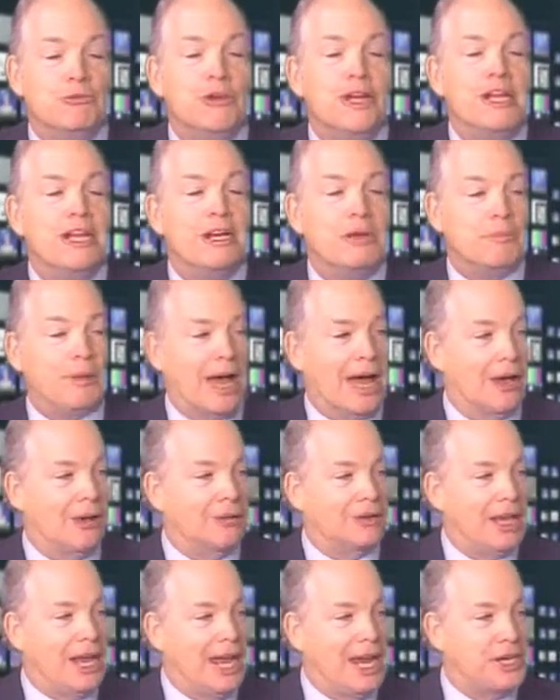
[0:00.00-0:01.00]
reading
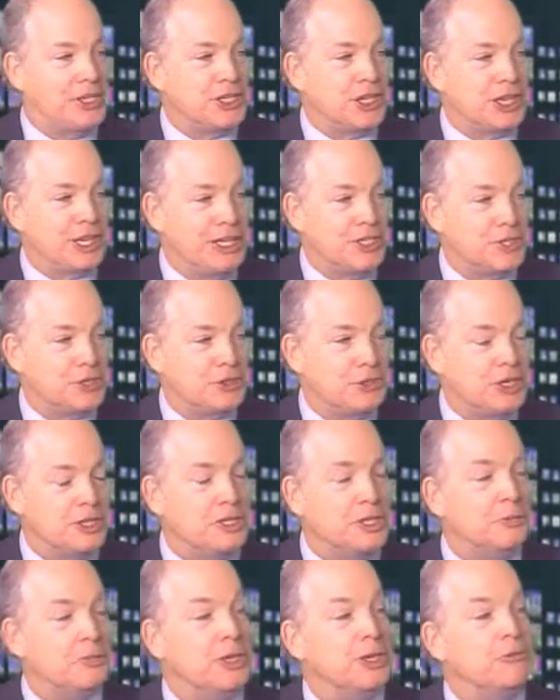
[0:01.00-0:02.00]
about Haitian history
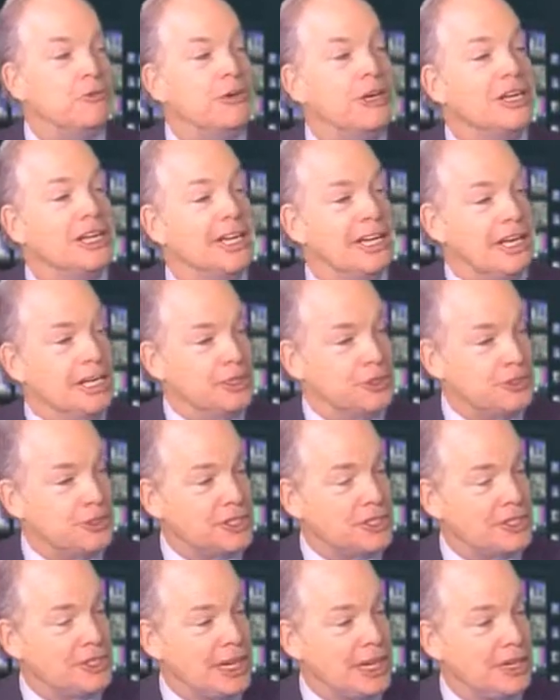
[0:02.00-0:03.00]
to be really
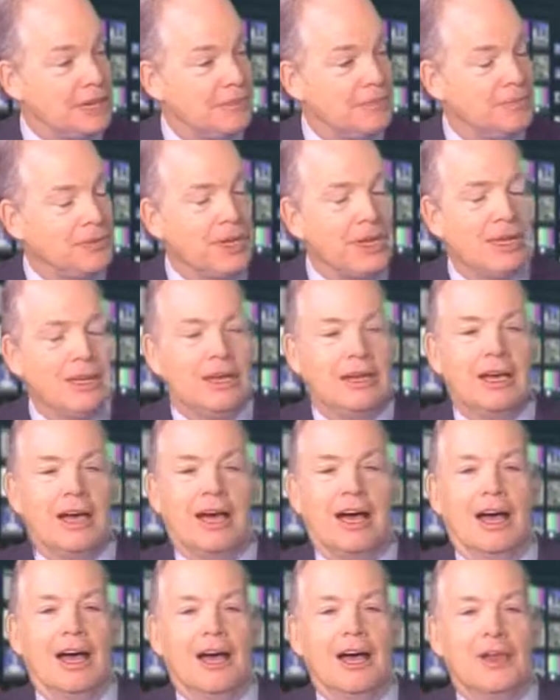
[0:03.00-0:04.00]
interesting.
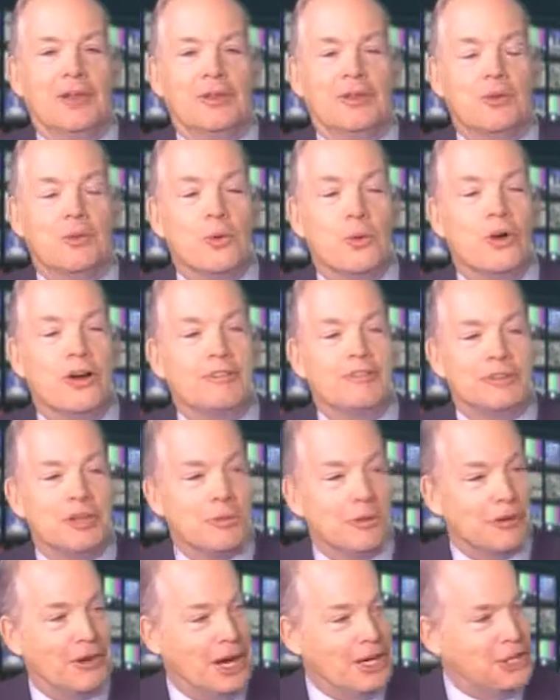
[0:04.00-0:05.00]
The War of
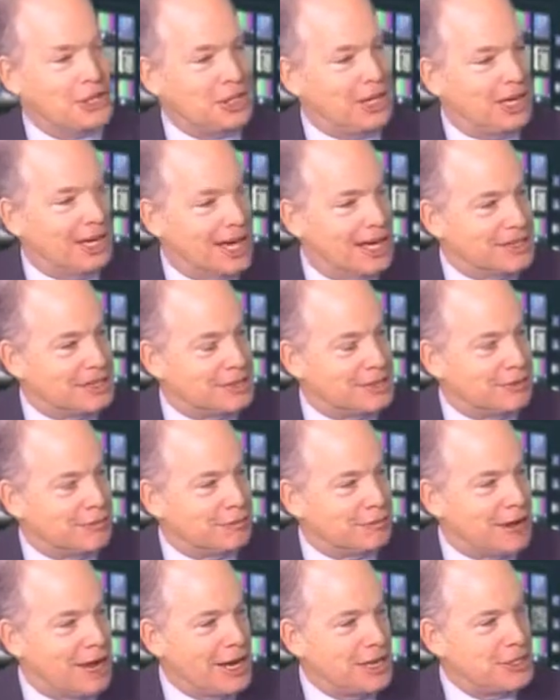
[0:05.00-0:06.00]
Liberation against the
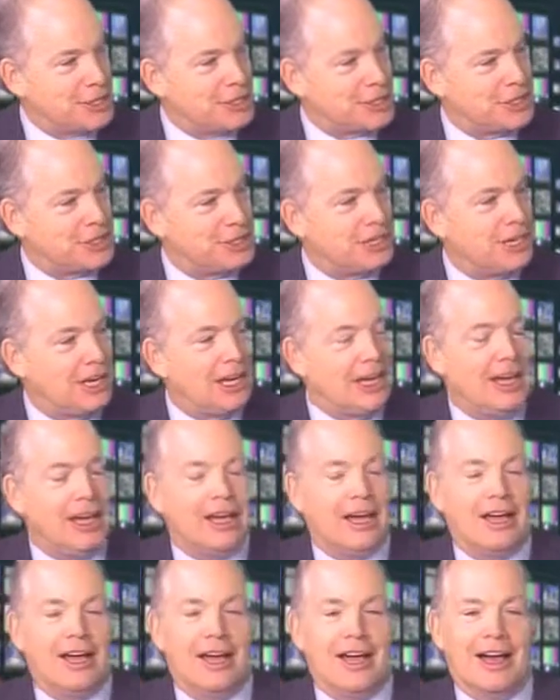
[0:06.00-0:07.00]
French
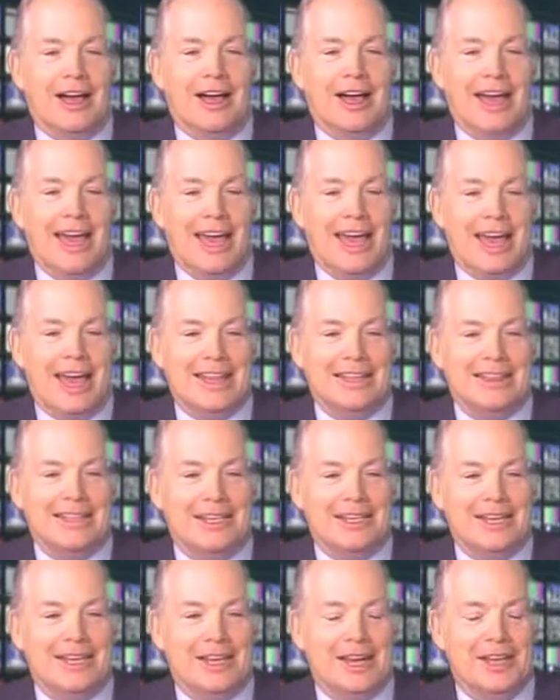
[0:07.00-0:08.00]
and
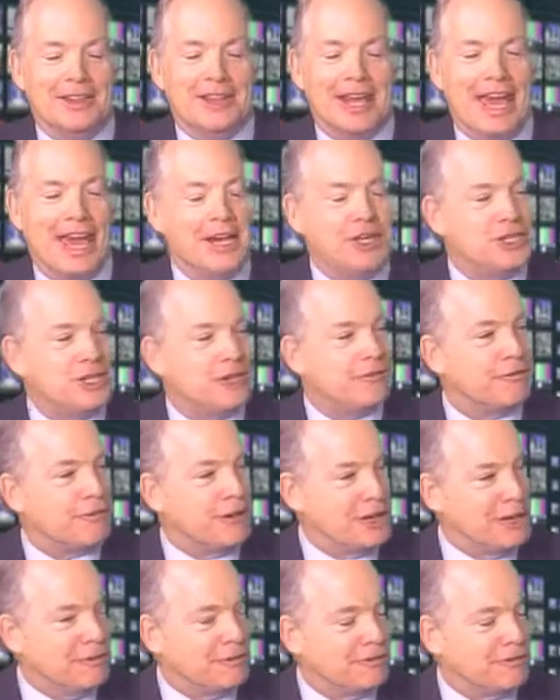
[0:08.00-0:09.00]
the Haitian
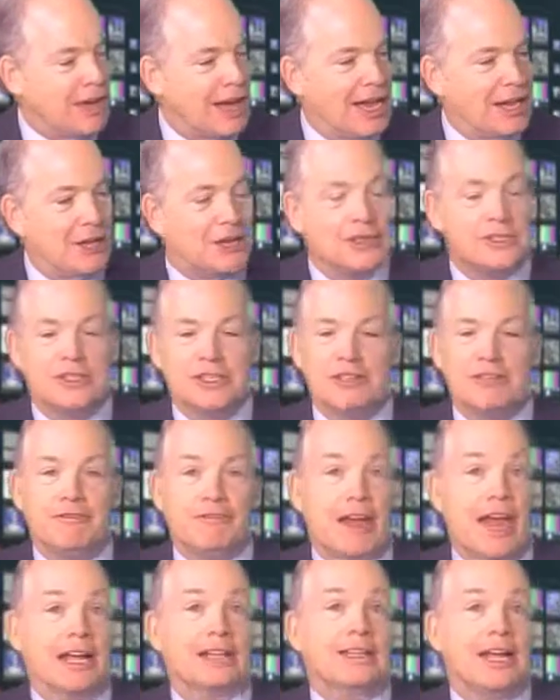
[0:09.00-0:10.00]
freedom fighters, and the
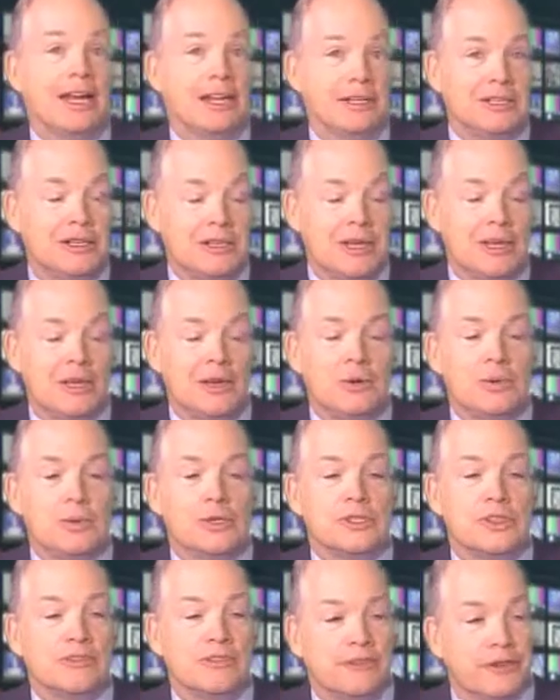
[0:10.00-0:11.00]
fact that it
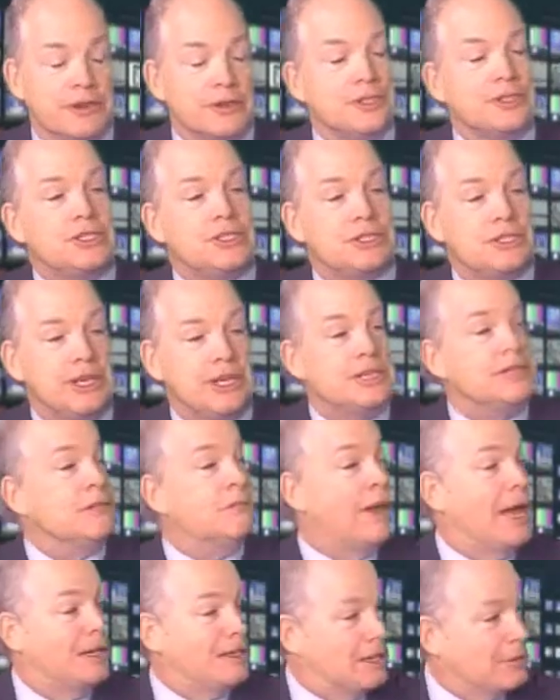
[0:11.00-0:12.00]
was the first
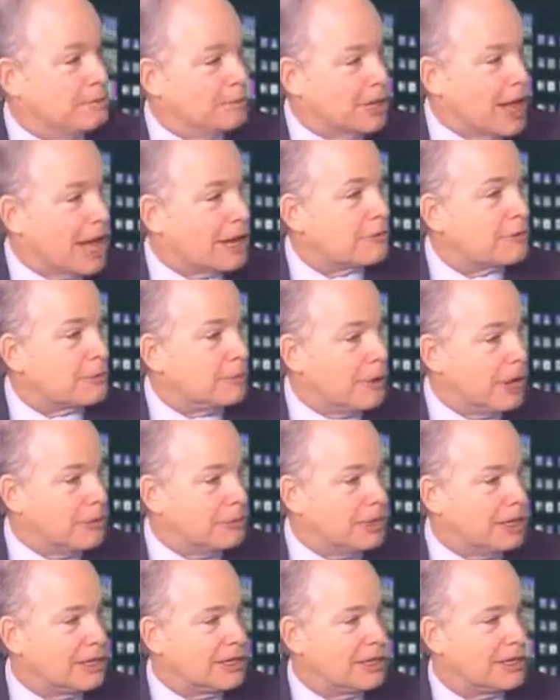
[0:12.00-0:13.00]
independent black
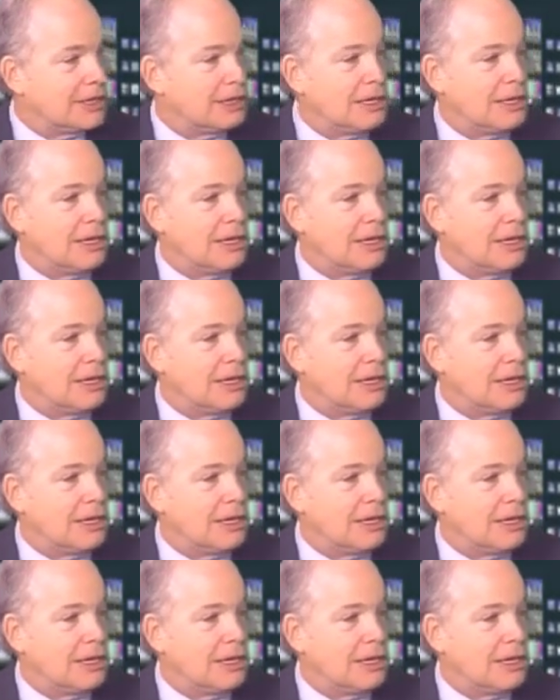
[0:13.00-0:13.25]
republic.